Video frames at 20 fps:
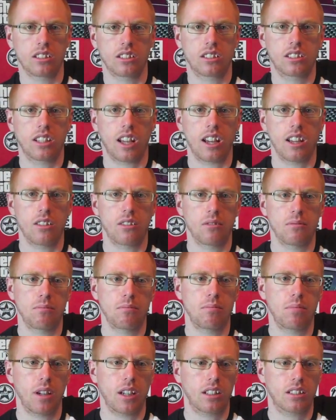Statham
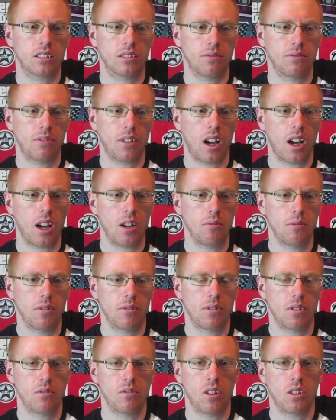picks a fight with
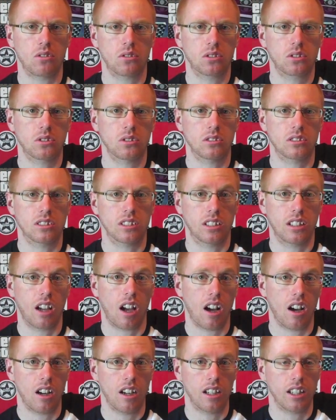the wrong sort of
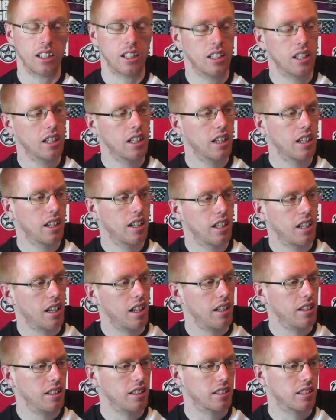guy,
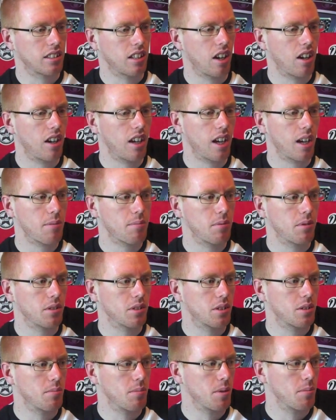and this guy happens
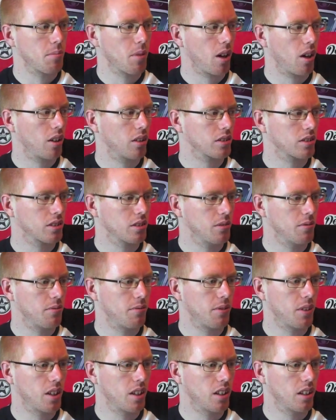to be part of
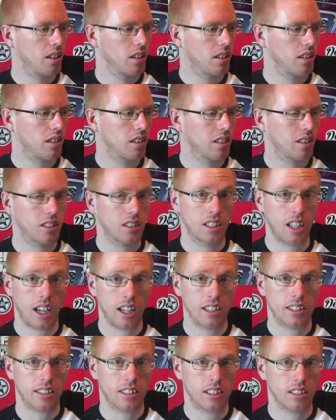
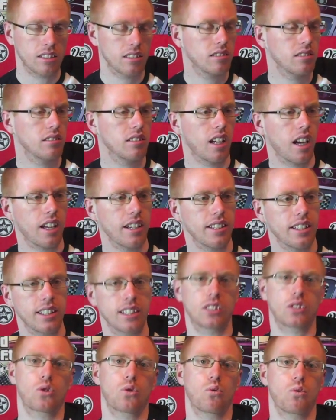Gator and his
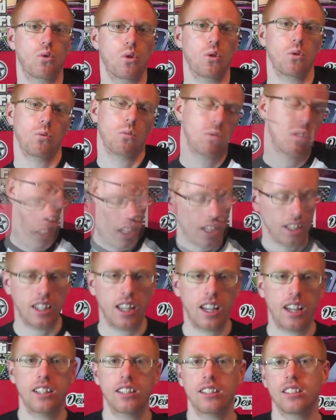crew. And
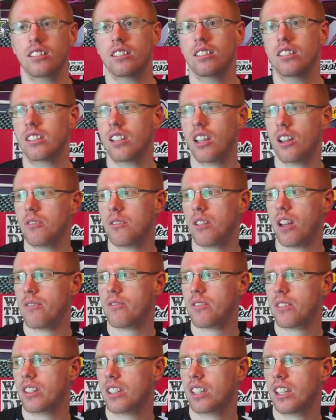then, you know,
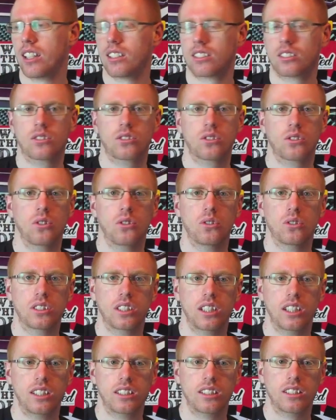everything gets
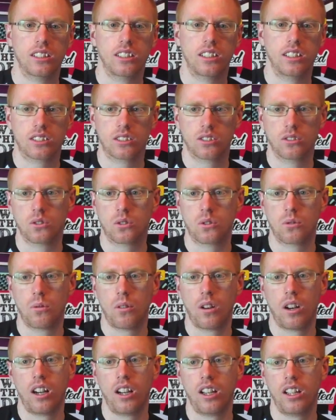sorted and it's all
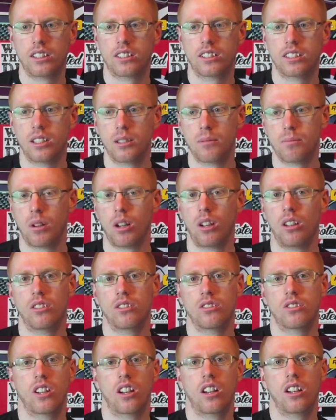quiet and he
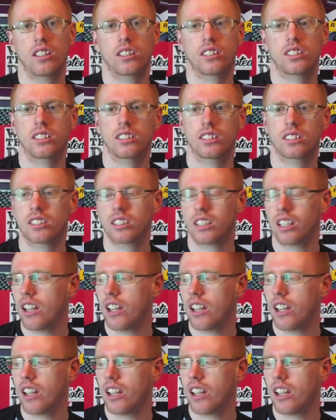apologises.